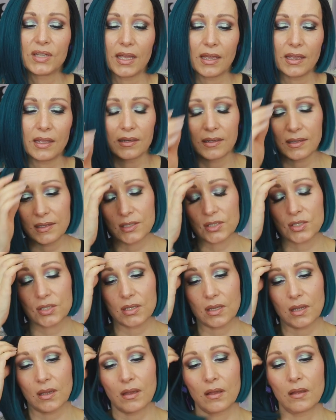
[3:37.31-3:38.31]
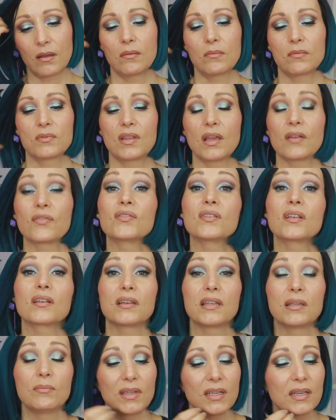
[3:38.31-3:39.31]
Yeah, it is uh,
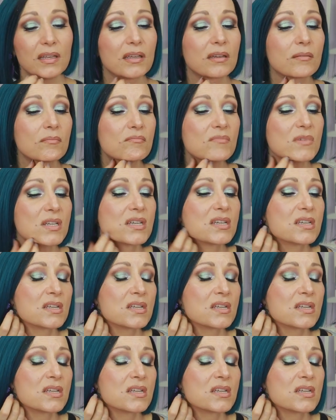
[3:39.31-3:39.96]
definitely medium.